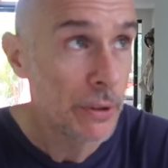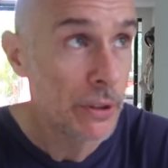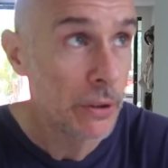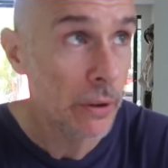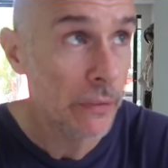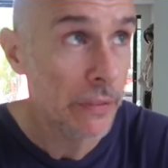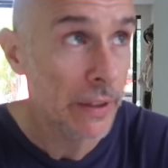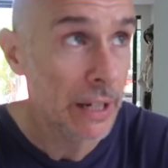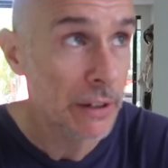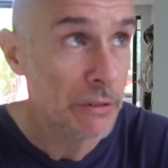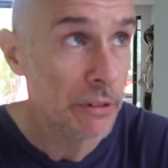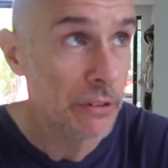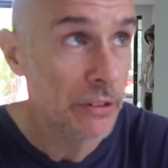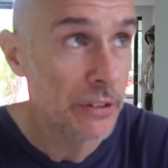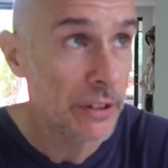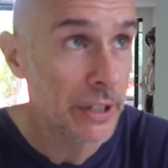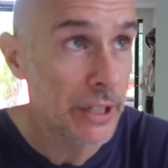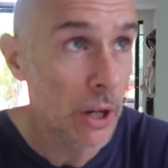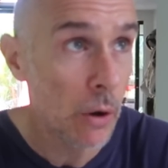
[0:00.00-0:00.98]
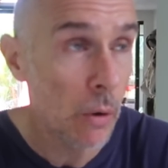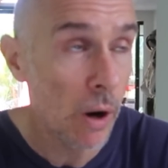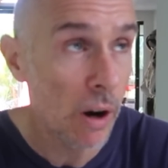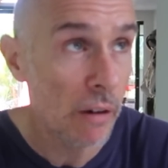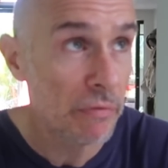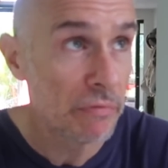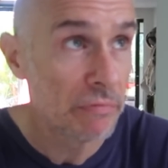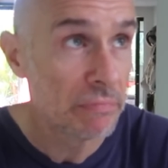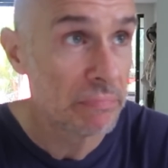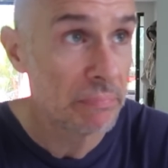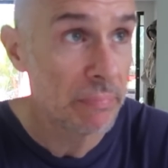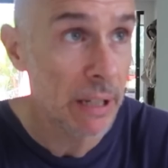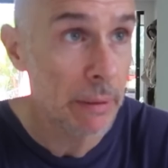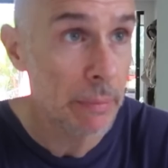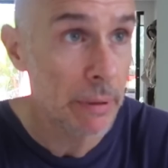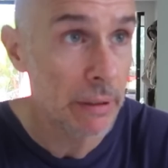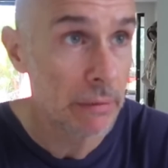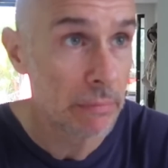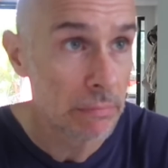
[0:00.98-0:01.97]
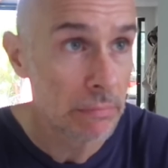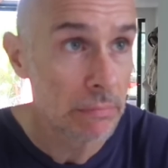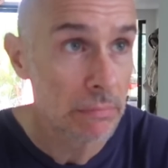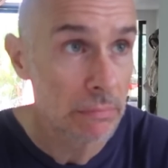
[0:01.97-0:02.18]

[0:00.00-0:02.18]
we do have the electricity go off maybe